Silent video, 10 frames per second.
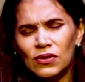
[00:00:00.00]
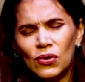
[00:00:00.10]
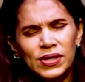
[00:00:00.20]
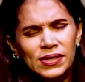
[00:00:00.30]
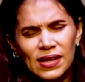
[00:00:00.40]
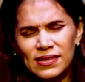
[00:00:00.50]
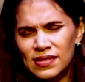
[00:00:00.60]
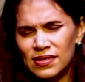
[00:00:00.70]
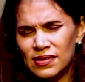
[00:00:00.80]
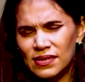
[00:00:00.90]
knowing
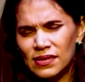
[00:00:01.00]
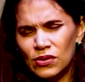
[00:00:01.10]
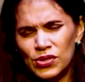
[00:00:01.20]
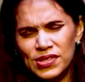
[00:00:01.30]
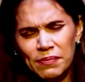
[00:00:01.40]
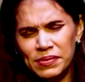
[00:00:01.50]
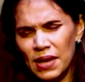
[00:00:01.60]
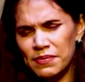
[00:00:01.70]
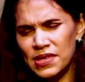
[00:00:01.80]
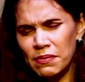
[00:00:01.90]
that though
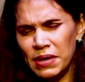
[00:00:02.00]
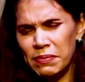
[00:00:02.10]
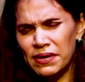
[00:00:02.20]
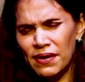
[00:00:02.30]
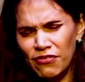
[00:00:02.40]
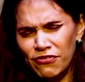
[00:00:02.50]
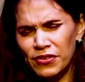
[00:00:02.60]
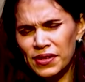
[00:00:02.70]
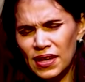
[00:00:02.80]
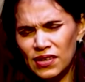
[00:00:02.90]
sometimes they may be rough
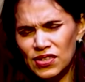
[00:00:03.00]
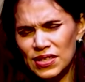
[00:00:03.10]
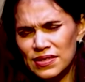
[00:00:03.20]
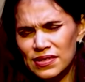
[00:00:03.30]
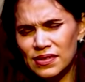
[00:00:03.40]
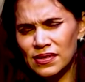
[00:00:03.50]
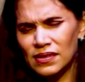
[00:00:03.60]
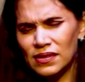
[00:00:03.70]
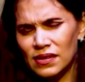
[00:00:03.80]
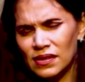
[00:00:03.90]
on the edges,
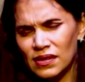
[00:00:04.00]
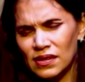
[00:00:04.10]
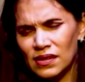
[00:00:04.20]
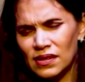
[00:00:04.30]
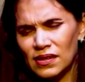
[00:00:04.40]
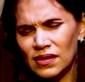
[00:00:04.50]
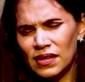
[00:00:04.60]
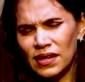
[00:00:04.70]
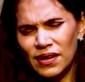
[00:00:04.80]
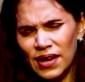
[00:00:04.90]

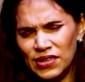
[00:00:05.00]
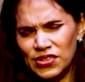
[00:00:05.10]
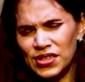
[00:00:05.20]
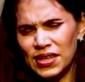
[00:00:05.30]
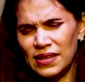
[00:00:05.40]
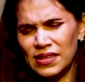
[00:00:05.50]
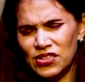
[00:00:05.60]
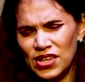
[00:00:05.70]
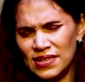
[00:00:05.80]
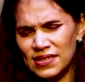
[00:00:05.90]
the correction and
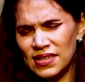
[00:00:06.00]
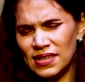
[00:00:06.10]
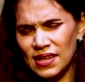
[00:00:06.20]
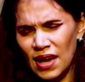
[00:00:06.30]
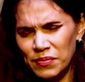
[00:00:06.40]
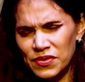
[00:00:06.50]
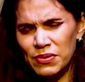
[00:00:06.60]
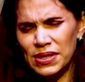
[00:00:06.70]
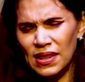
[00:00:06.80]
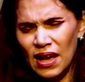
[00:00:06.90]
the chastening comes
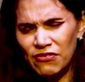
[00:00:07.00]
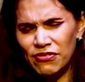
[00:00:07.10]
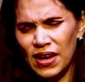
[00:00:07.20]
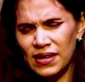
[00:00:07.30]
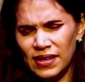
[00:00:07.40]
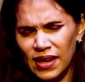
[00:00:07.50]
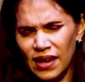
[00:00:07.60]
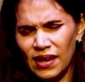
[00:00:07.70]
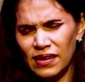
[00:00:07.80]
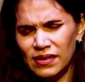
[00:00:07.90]
with love and
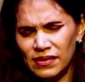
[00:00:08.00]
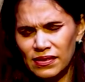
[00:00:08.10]
care.